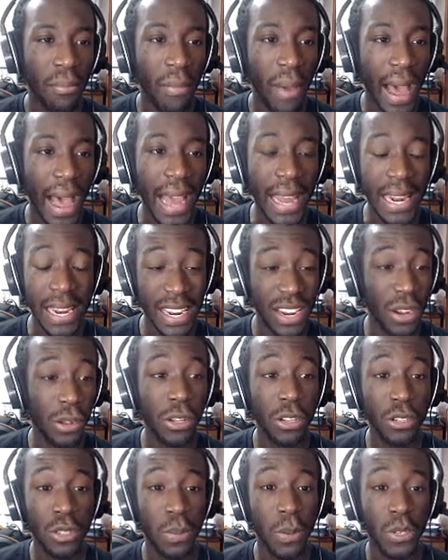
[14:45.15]
But I didn't know
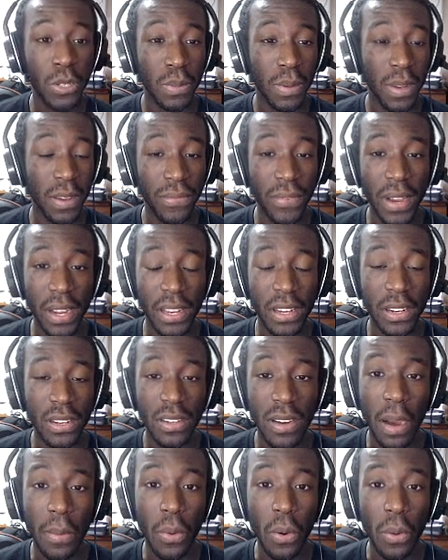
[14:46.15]
this was supposed to be a
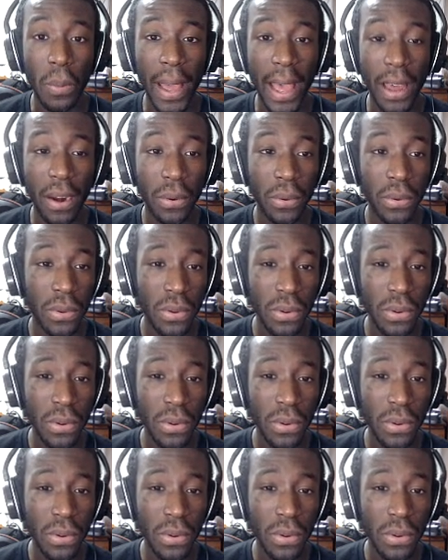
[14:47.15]
fucking double battle.